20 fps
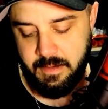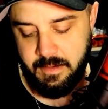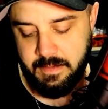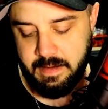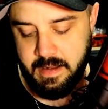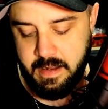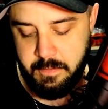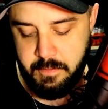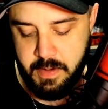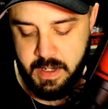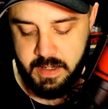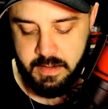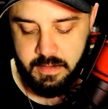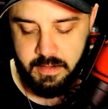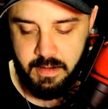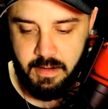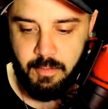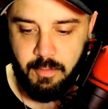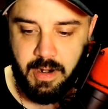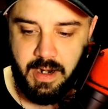Okay, man.
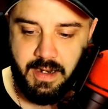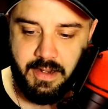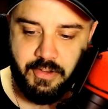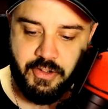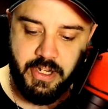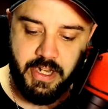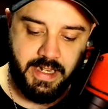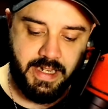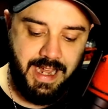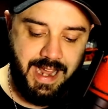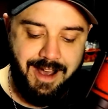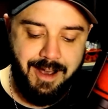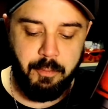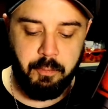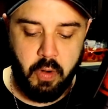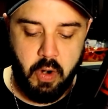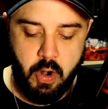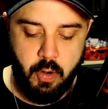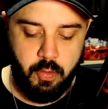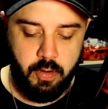All right, I'll check you out,
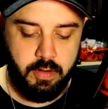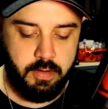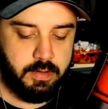bro.